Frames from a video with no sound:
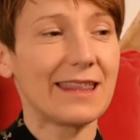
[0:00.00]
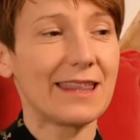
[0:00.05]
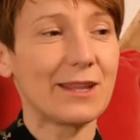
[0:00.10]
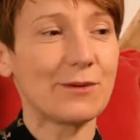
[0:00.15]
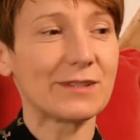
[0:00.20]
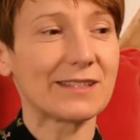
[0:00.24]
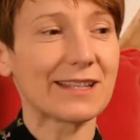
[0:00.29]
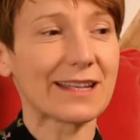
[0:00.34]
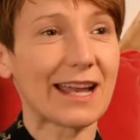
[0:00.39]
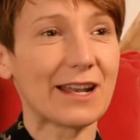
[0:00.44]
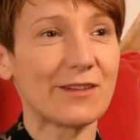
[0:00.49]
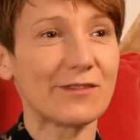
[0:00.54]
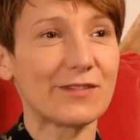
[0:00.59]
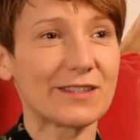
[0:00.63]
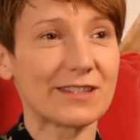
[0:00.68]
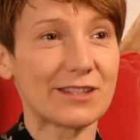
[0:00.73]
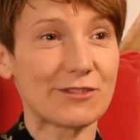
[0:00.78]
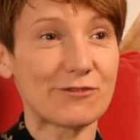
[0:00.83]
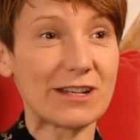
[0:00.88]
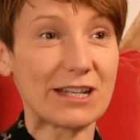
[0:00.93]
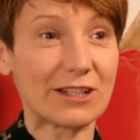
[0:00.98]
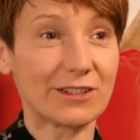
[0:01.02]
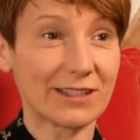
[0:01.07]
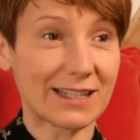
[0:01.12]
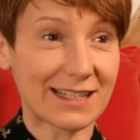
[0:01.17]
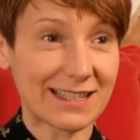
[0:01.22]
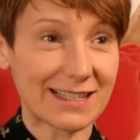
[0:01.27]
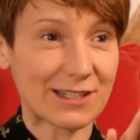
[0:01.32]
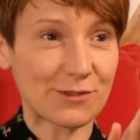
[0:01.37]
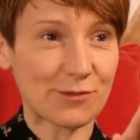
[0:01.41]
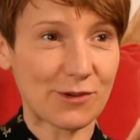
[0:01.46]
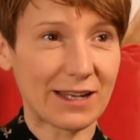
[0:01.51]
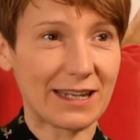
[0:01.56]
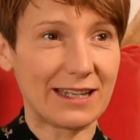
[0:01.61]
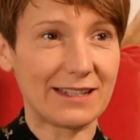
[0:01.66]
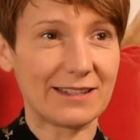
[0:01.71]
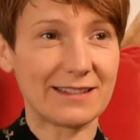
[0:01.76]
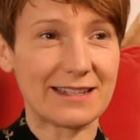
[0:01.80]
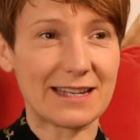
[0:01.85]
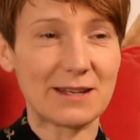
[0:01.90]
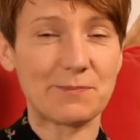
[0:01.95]
There was a kind of surrealness to what he
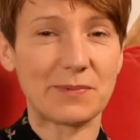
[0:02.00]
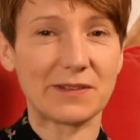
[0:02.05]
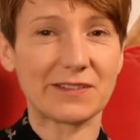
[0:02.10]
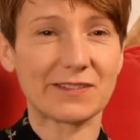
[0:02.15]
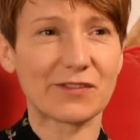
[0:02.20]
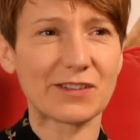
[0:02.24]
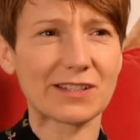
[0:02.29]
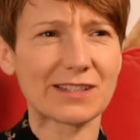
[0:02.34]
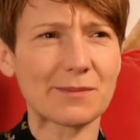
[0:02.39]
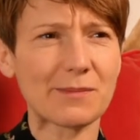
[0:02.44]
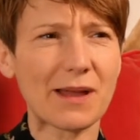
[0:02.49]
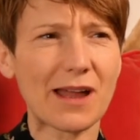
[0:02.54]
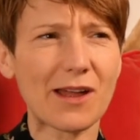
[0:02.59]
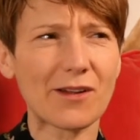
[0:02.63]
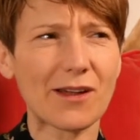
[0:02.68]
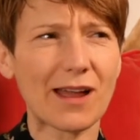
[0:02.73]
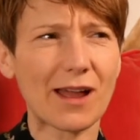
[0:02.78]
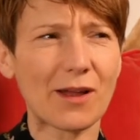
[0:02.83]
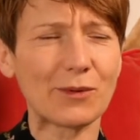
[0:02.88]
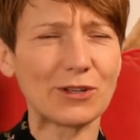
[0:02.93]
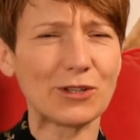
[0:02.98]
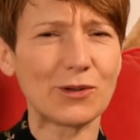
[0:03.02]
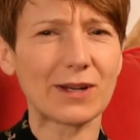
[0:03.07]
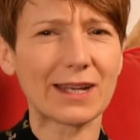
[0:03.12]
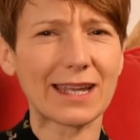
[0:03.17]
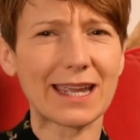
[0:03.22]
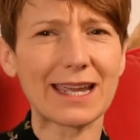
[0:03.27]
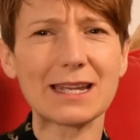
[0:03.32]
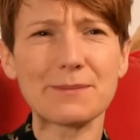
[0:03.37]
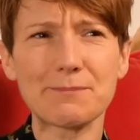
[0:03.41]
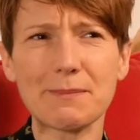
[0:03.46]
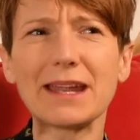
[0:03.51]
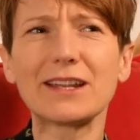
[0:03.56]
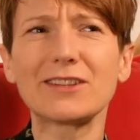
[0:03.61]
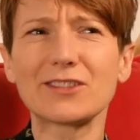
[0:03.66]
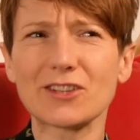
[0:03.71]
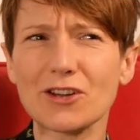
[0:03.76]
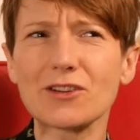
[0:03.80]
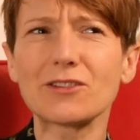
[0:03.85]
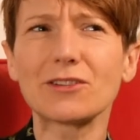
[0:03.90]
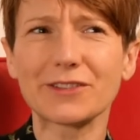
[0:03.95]
did, but for somehow, when you were a kid, it made
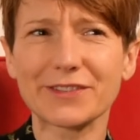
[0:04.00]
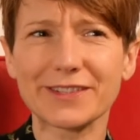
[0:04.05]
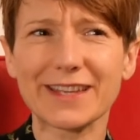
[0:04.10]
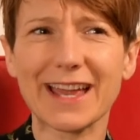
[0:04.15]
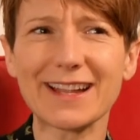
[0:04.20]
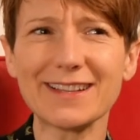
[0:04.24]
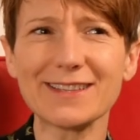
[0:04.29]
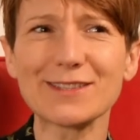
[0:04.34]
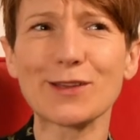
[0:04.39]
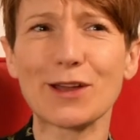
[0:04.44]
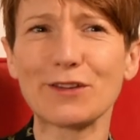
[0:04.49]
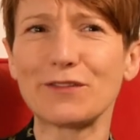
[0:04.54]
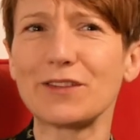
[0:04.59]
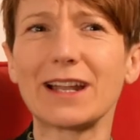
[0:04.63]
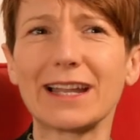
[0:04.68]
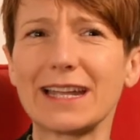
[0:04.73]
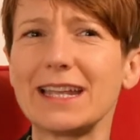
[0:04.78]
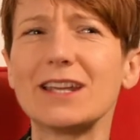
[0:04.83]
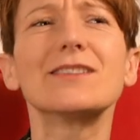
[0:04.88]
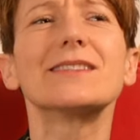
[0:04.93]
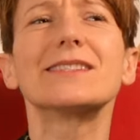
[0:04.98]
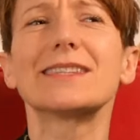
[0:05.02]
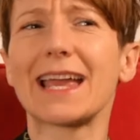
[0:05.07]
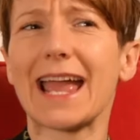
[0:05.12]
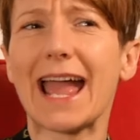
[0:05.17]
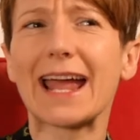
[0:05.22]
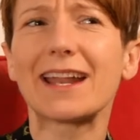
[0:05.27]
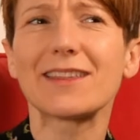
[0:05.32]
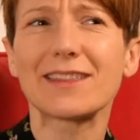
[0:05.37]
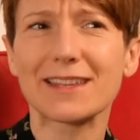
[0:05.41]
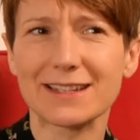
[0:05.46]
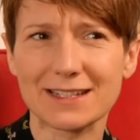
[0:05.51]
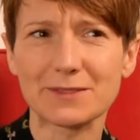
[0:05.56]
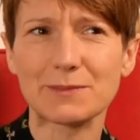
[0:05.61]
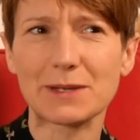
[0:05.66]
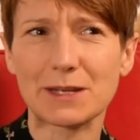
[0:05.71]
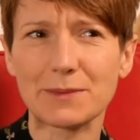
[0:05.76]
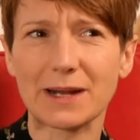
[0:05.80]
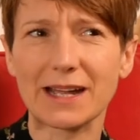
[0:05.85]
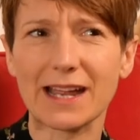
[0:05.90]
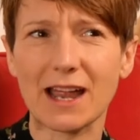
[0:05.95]
total sense. So I feel like he could say anything to
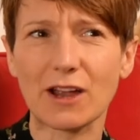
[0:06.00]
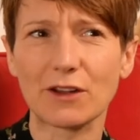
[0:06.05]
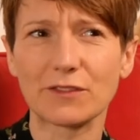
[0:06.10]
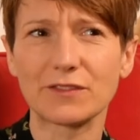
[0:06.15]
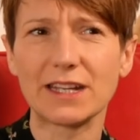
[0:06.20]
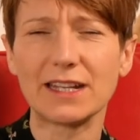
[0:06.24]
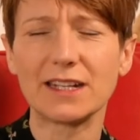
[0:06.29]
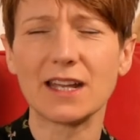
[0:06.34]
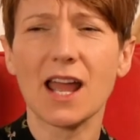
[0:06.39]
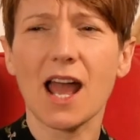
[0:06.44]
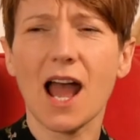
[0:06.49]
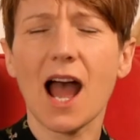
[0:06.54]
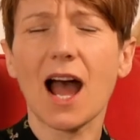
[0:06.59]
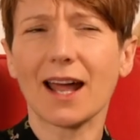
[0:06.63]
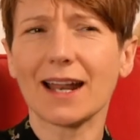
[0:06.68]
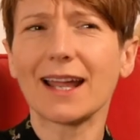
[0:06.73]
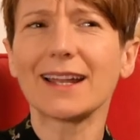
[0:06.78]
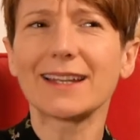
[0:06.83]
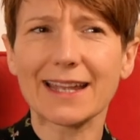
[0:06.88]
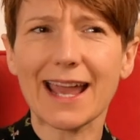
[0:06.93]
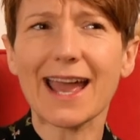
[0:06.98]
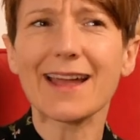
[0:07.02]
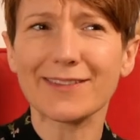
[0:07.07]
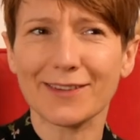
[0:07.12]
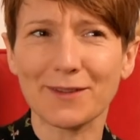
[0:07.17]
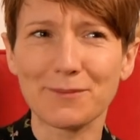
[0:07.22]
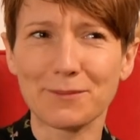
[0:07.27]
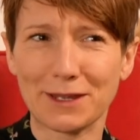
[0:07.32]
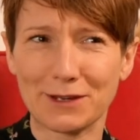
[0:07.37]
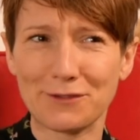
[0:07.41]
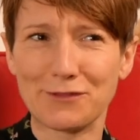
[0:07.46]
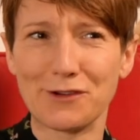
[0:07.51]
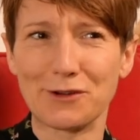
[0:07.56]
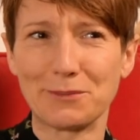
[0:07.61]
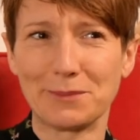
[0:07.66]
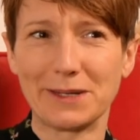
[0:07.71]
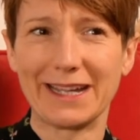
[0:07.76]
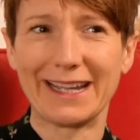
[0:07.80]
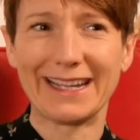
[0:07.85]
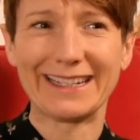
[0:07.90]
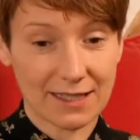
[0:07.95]
me in my hour of need, and I'd get something
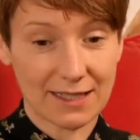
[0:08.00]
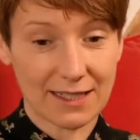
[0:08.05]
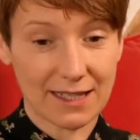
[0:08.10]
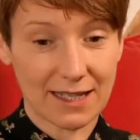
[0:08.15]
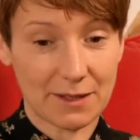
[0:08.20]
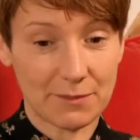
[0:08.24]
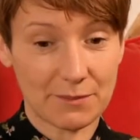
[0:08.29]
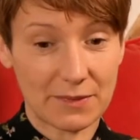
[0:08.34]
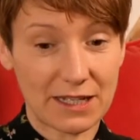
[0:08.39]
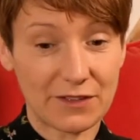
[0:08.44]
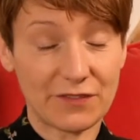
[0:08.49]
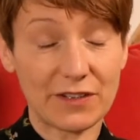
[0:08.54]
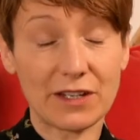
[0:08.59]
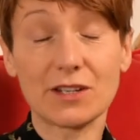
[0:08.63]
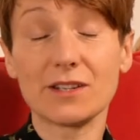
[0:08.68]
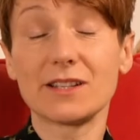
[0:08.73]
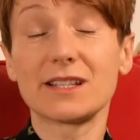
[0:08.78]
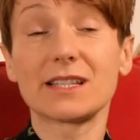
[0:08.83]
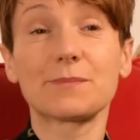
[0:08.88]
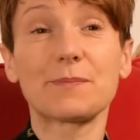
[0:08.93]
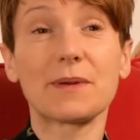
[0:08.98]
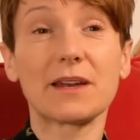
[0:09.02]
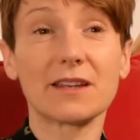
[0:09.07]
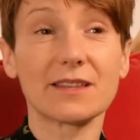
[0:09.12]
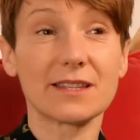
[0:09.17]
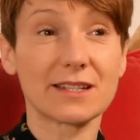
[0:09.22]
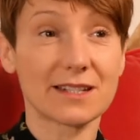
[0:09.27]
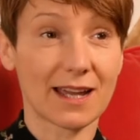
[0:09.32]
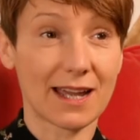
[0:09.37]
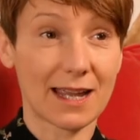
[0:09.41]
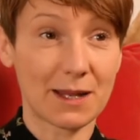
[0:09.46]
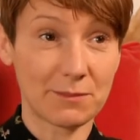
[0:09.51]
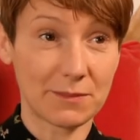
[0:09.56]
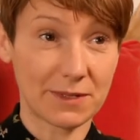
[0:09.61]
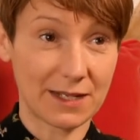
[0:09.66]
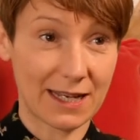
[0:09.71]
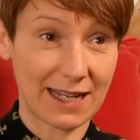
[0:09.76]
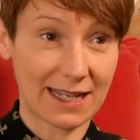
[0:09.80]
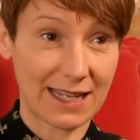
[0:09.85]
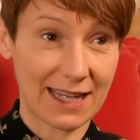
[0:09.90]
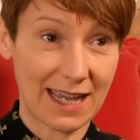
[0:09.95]
from it. Um, if he could spare the time,
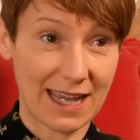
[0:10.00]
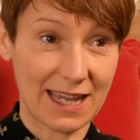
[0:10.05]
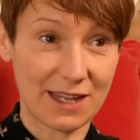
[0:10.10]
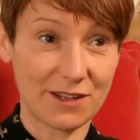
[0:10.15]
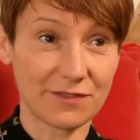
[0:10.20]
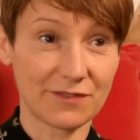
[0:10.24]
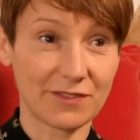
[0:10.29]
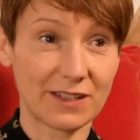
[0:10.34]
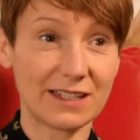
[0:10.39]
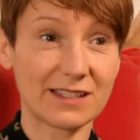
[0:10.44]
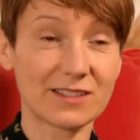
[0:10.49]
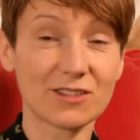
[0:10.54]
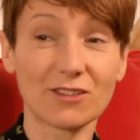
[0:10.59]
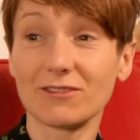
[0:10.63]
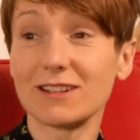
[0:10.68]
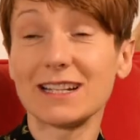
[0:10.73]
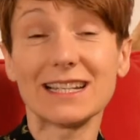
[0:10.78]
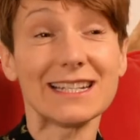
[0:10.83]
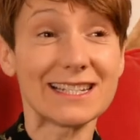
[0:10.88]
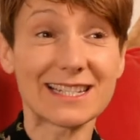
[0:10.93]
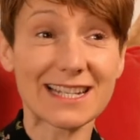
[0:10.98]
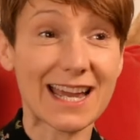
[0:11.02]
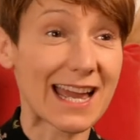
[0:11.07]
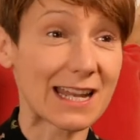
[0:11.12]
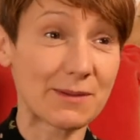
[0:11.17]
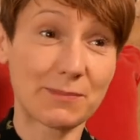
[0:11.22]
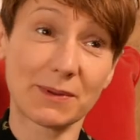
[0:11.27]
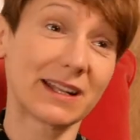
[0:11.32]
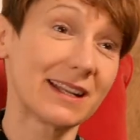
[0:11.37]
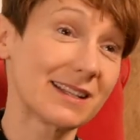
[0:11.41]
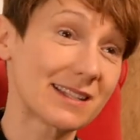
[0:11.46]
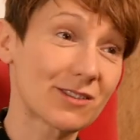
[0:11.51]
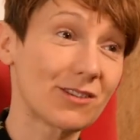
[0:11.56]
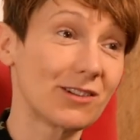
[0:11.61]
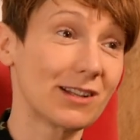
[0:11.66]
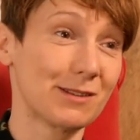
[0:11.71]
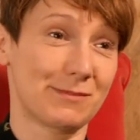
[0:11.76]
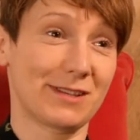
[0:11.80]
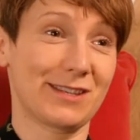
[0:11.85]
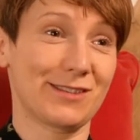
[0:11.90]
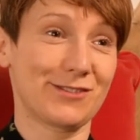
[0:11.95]
Nick Cave, he's not really dead, but let's
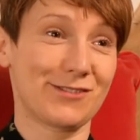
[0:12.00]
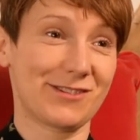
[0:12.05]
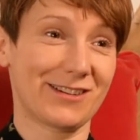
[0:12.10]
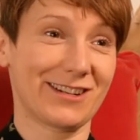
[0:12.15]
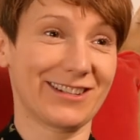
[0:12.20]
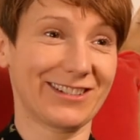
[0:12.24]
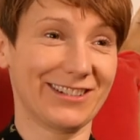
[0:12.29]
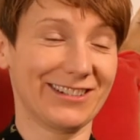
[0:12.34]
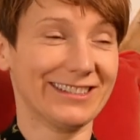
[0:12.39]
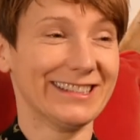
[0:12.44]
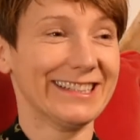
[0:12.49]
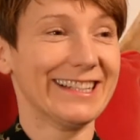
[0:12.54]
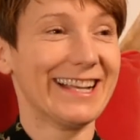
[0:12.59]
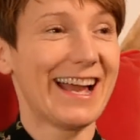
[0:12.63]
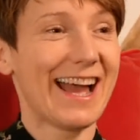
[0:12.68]
call him historical.